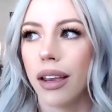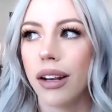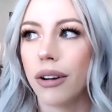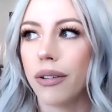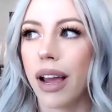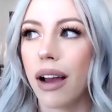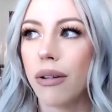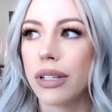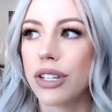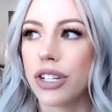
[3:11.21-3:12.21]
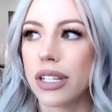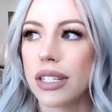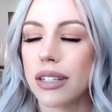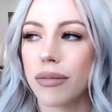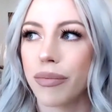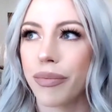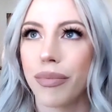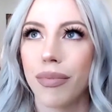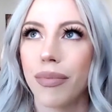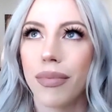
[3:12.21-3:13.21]
You know, now it's just
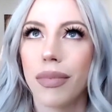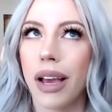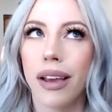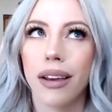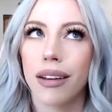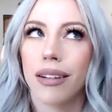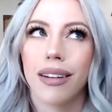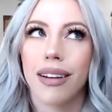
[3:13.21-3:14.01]
like,